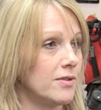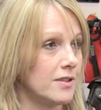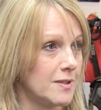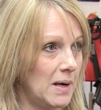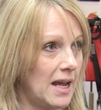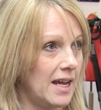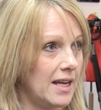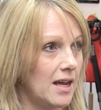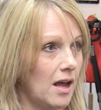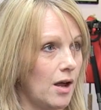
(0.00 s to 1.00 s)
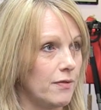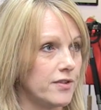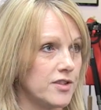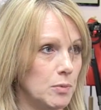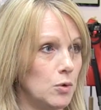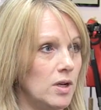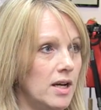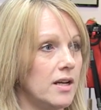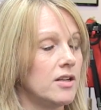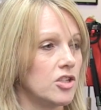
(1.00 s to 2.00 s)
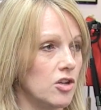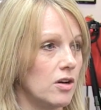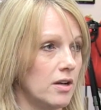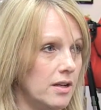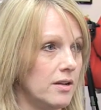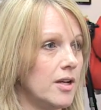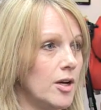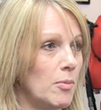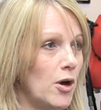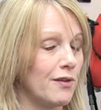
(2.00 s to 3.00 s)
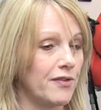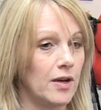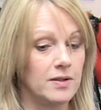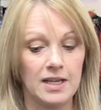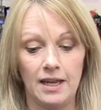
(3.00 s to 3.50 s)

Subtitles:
on display for smaller shotgun microphones,